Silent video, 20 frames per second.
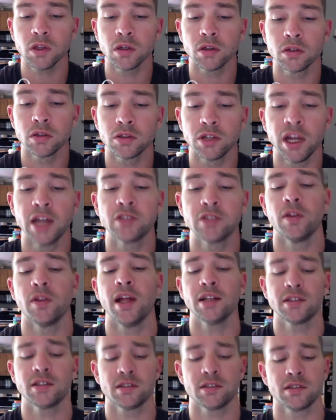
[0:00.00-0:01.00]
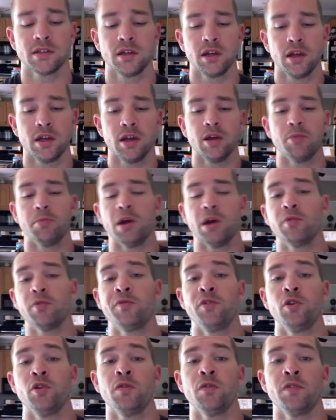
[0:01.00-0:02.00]
so yeah, so that's my
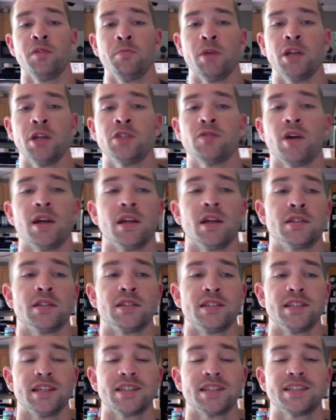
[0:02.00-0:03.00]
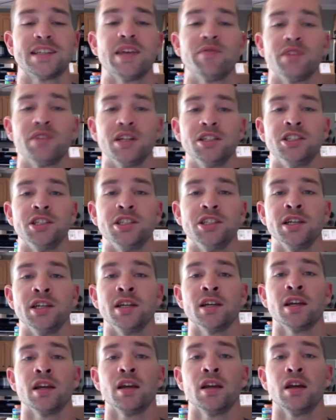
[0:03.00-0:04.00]
review of the Medtronic 670G.
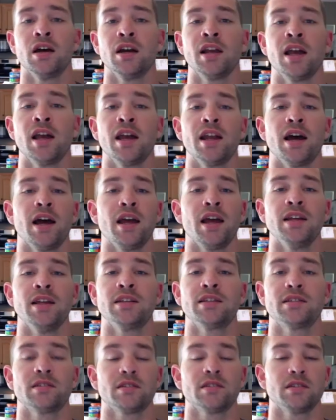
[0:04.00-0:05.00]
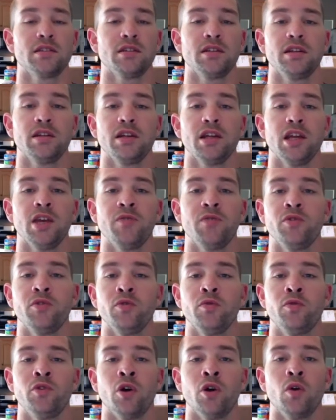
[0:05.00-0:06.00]
Again, if you
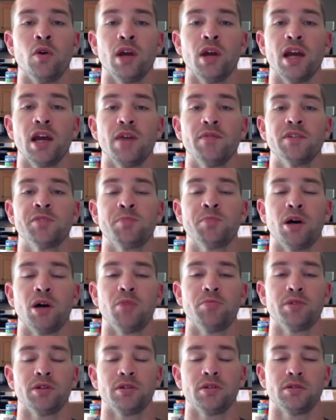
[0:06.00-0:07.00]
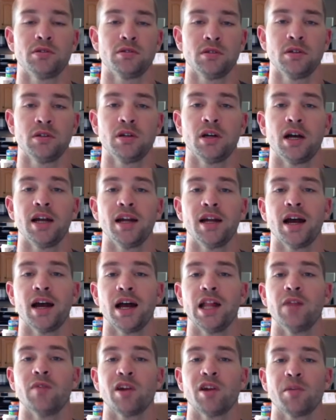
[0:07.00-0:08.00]
don't have this pump, I
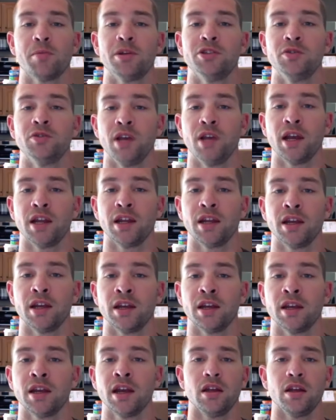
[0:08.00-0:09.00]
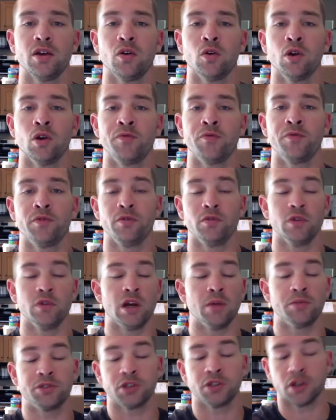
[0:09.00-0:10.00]
highly recommend you getting it. Or if you,
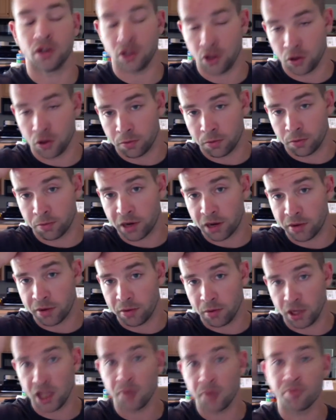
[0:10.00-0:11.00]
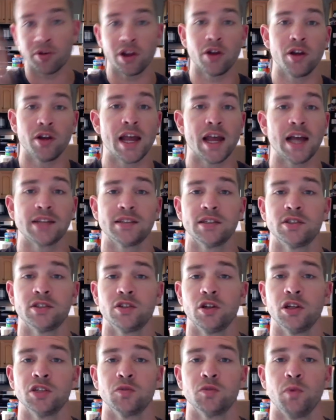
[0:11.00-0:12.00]
I'm sure you're probably in priority access, so
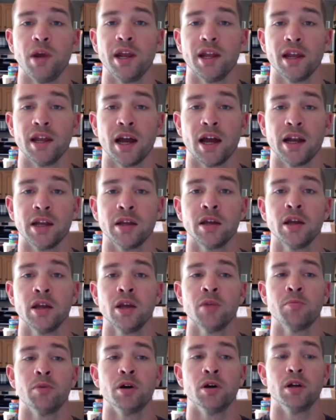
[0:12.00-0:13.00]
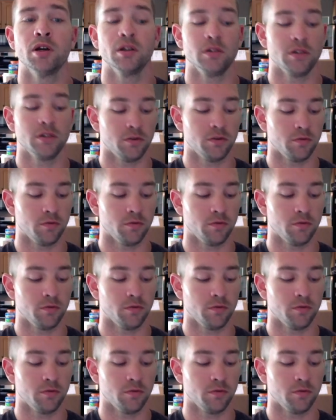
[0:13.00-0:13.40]
you're just waiting on it. But